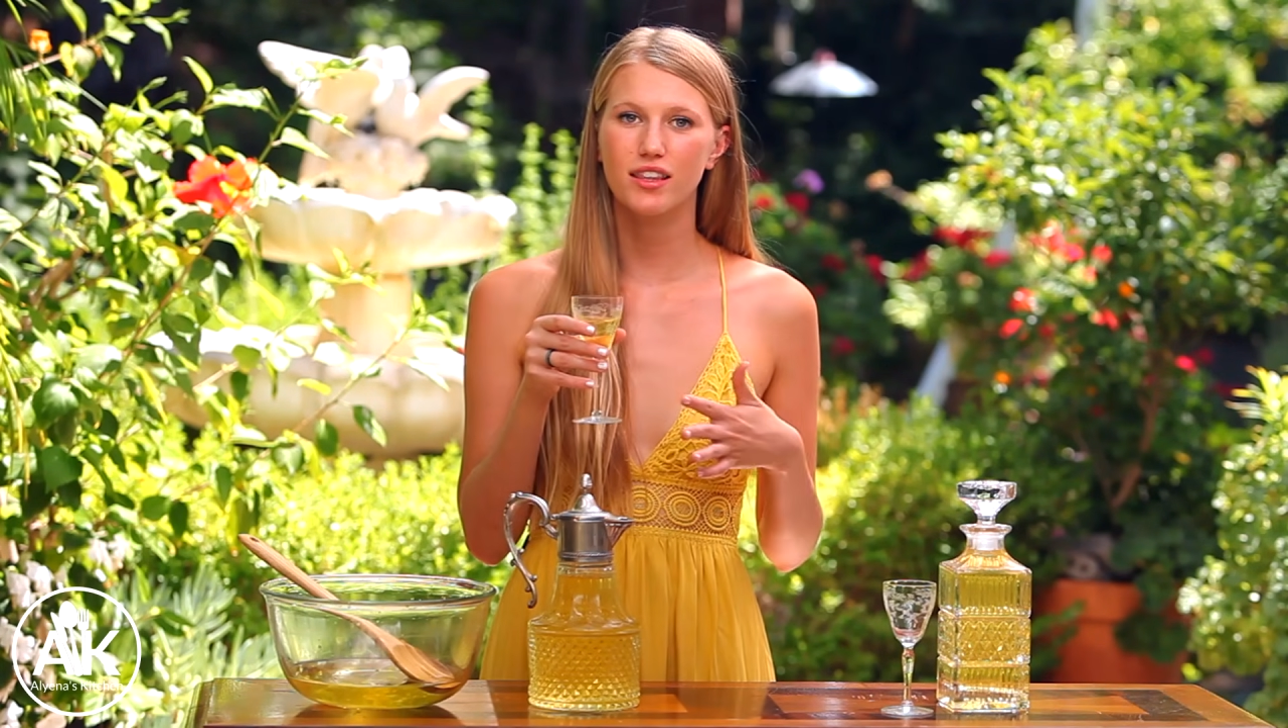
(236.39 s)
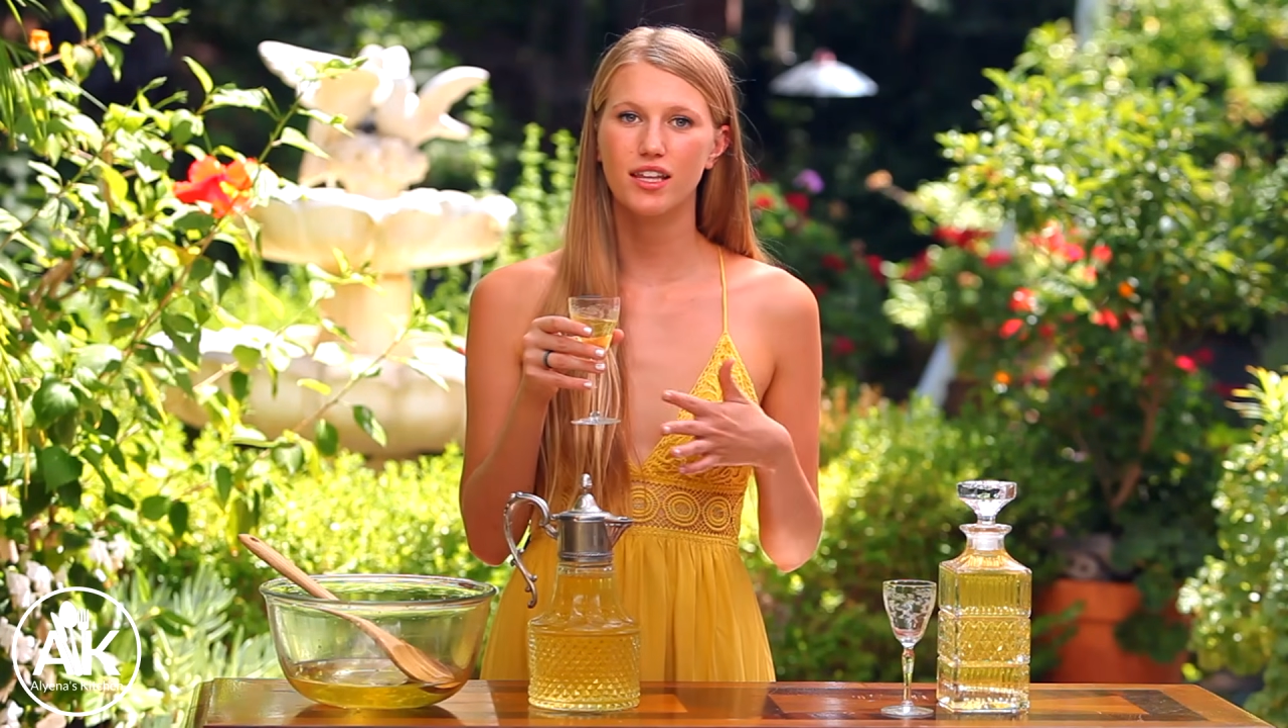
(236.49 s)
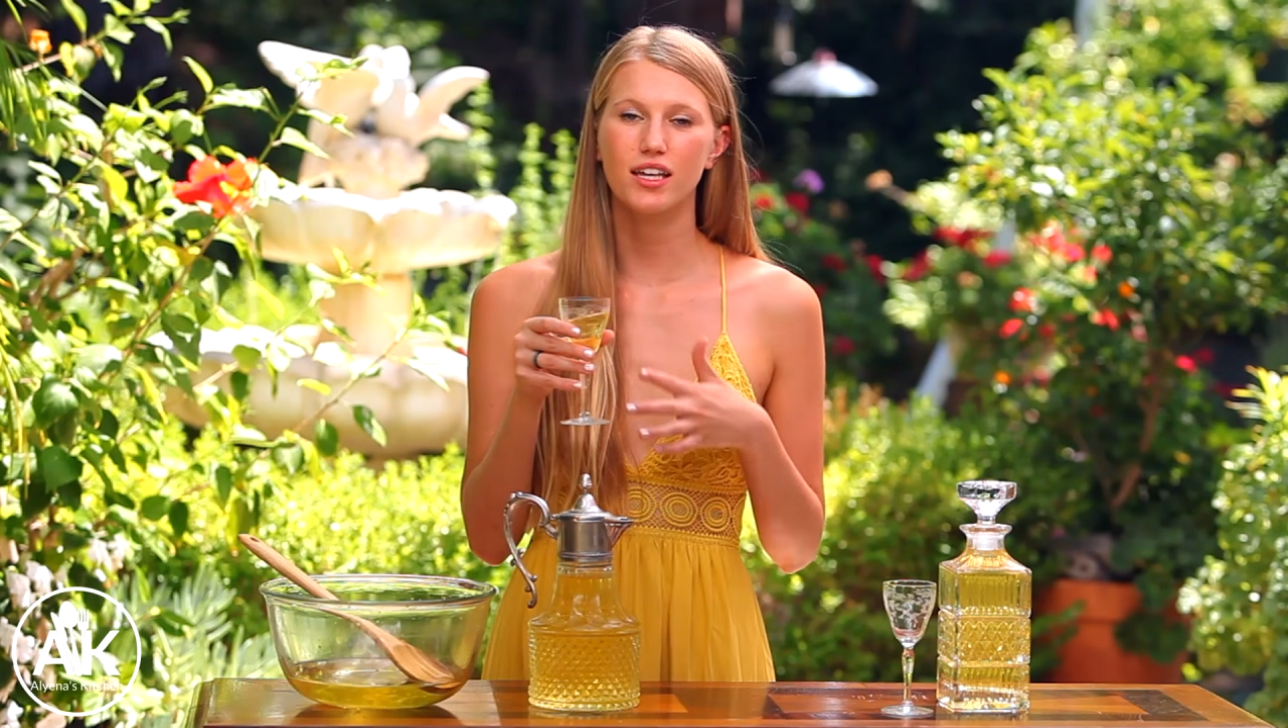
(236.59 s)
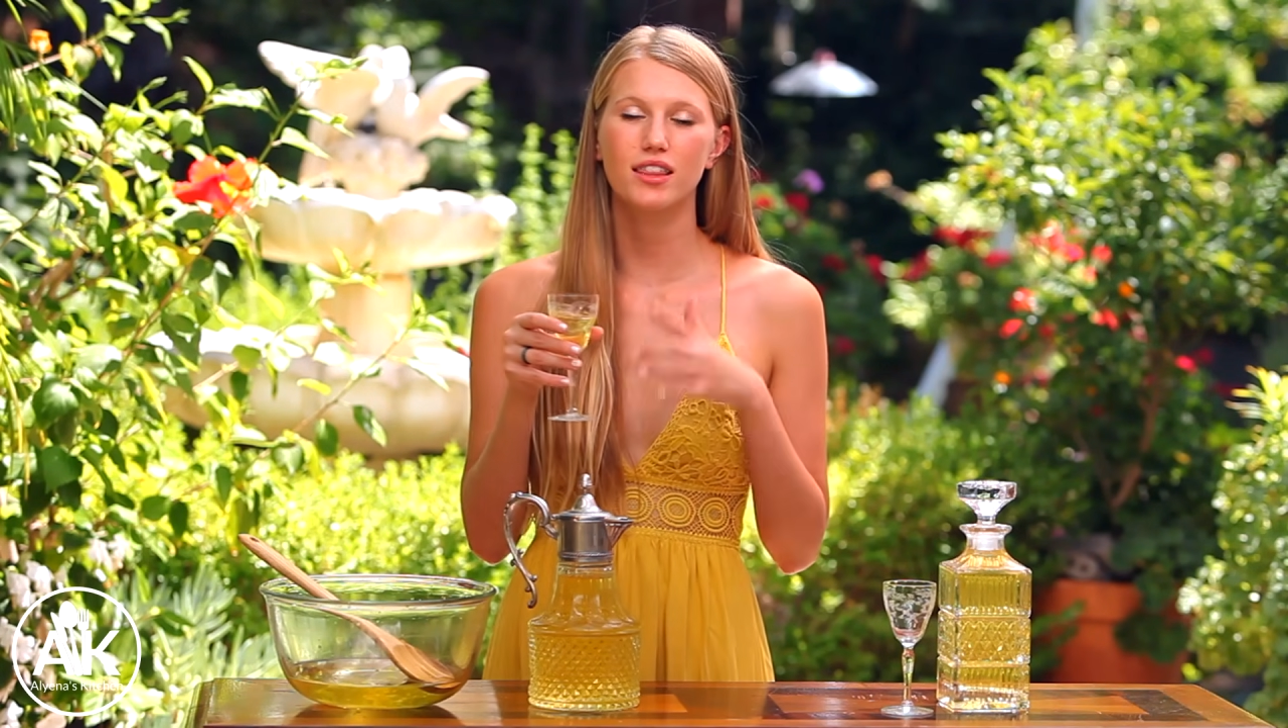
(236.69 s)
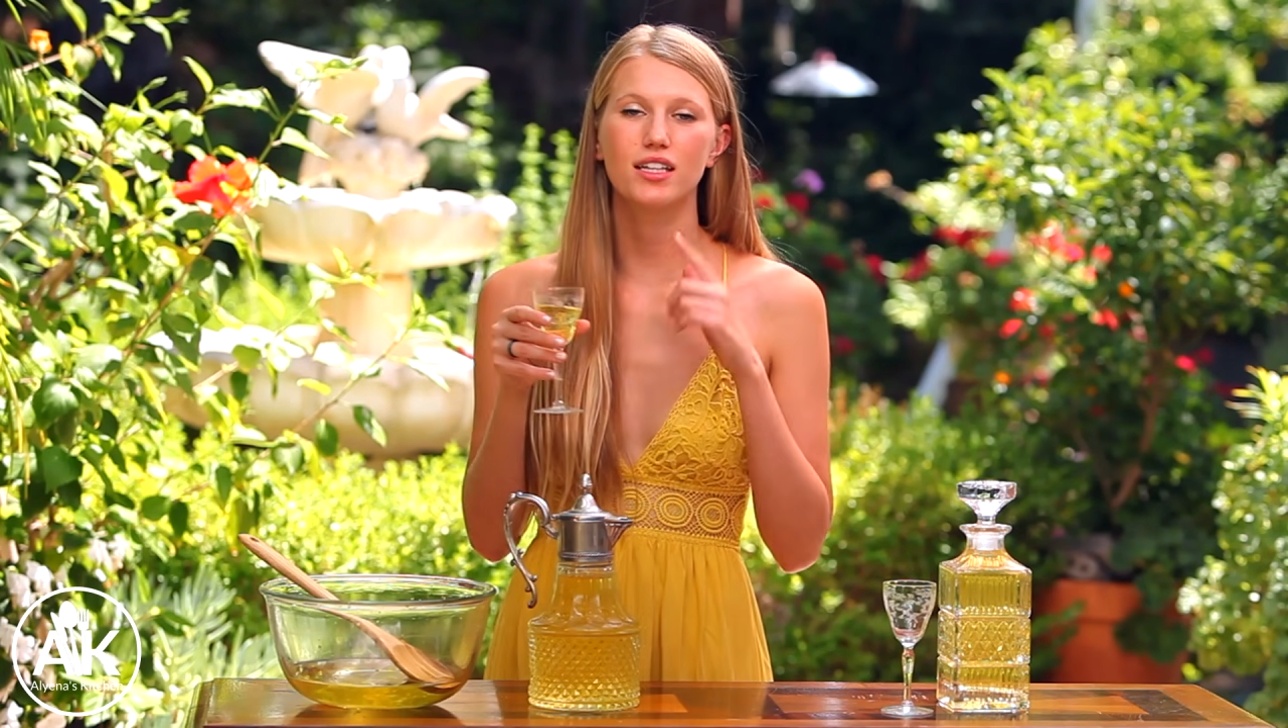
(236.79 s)

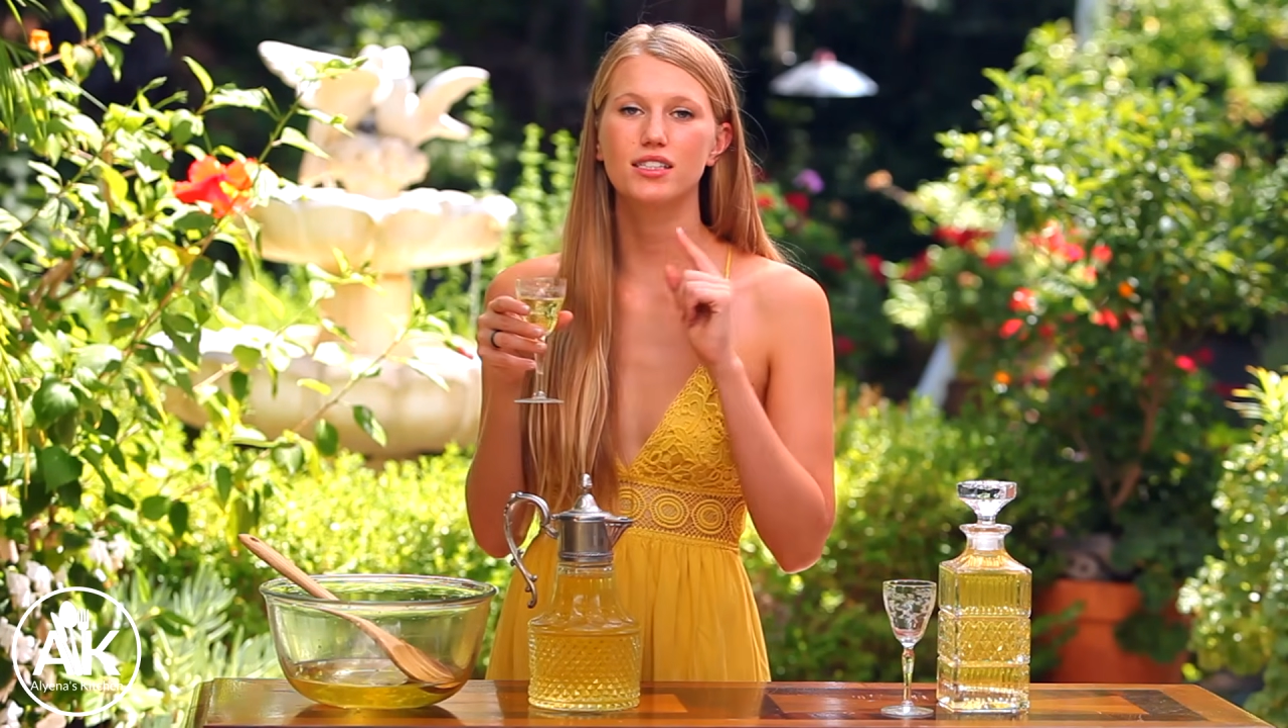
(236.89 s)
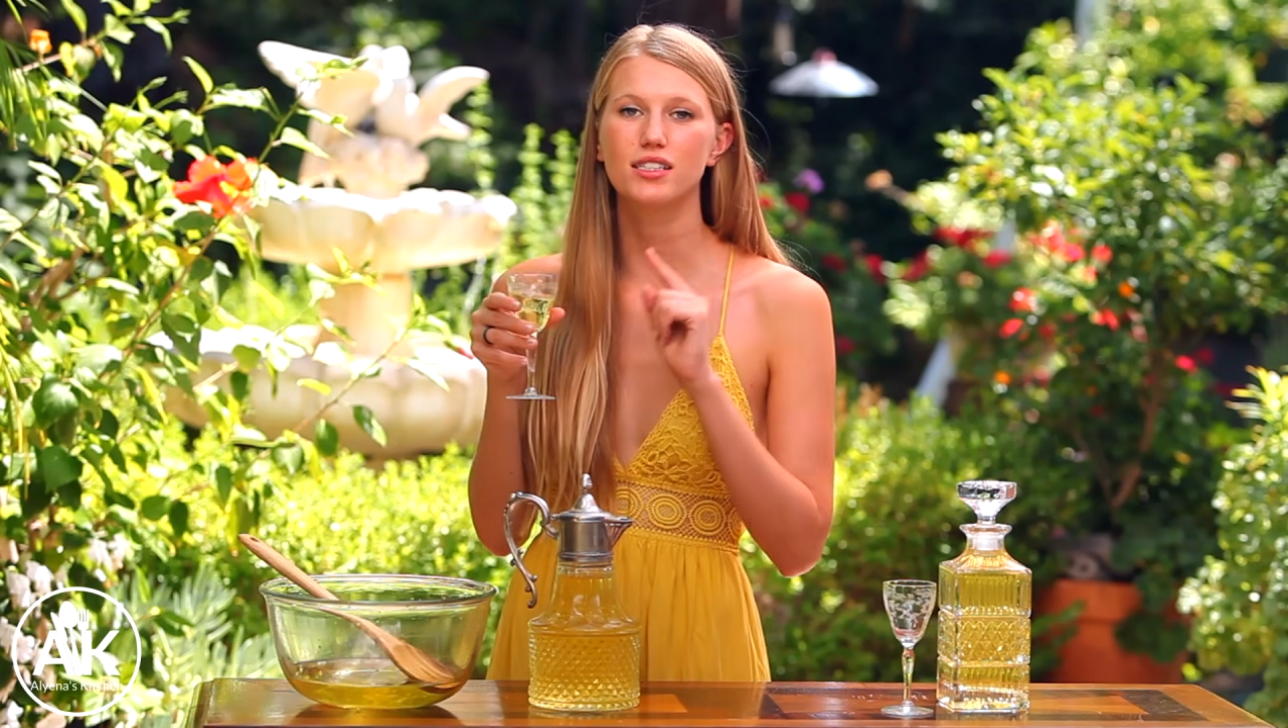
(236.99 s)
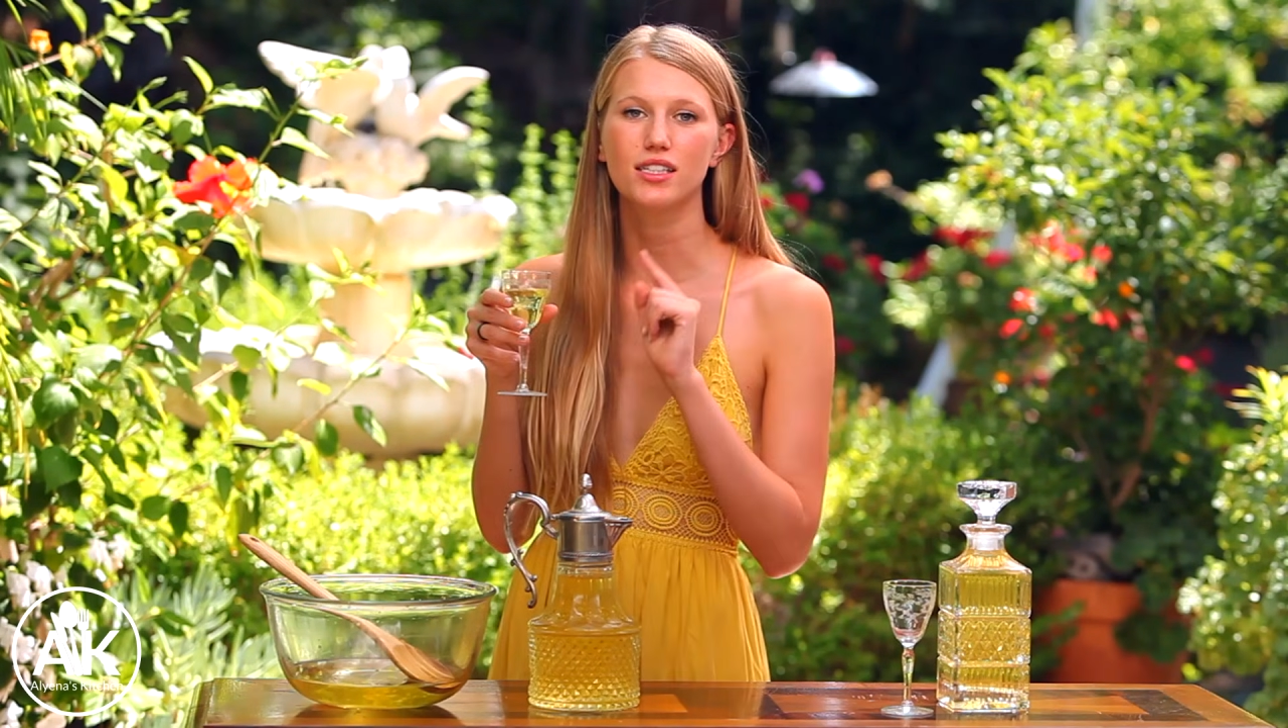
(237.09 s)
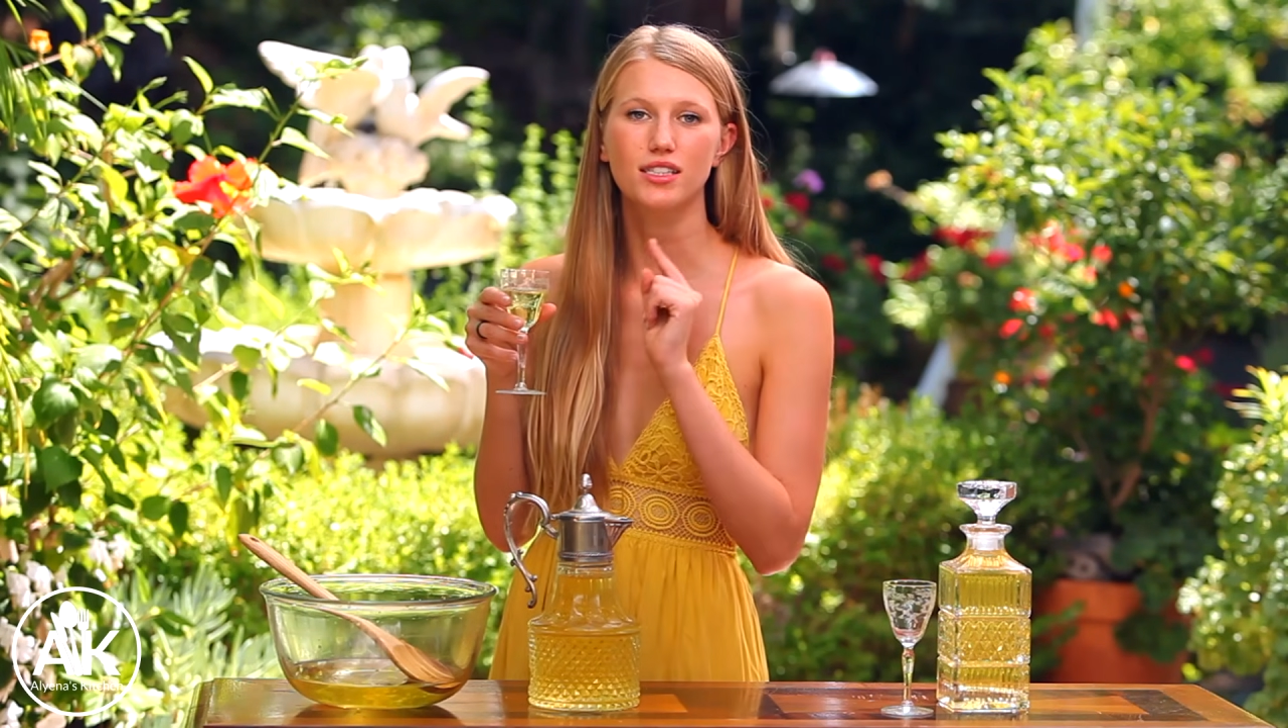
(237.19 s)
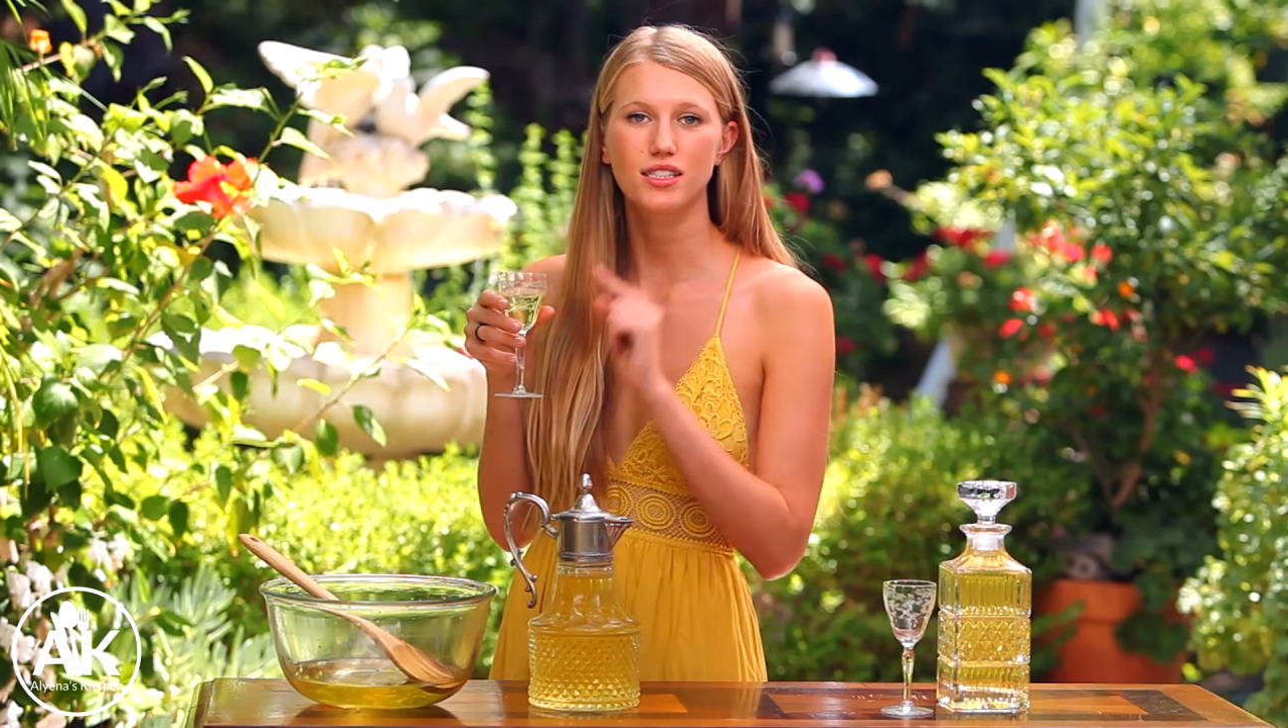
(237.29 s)
think this is the